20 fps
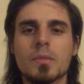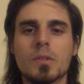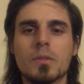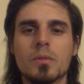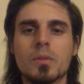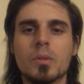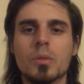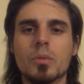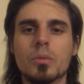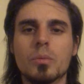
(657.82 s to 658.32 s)

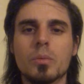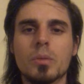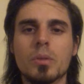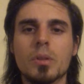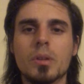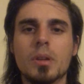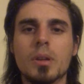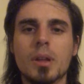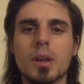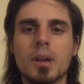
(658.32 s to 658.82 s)
It feels
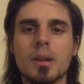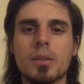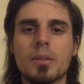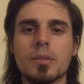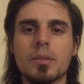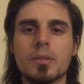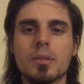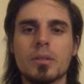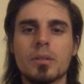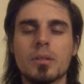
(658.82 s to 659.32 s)
really
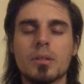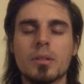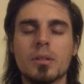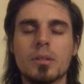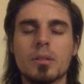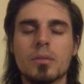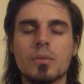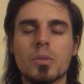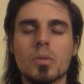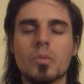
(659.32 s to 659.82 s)
nice.
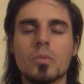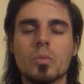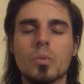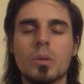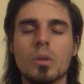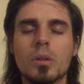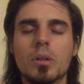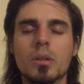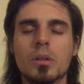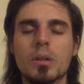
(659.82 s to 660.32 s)
It feels
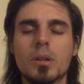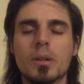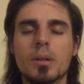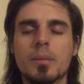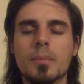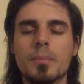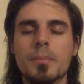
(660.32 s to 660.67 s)
really good.